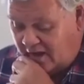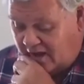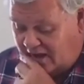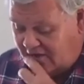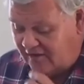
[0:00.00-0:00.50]

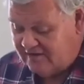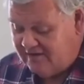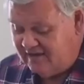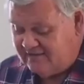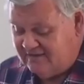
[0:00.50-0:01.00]
The
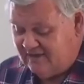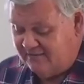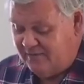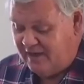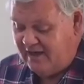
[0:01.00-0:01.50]
context is
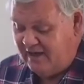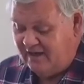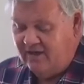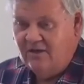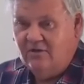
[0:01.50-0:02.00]
that Peter
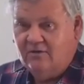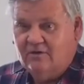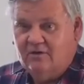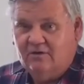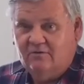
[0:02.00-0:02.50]

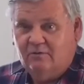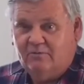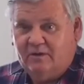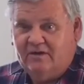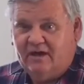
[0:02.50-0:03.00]
would
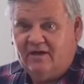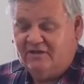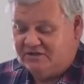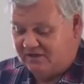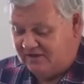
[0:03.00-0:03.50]
be
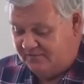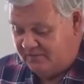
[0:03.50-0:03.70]
negligent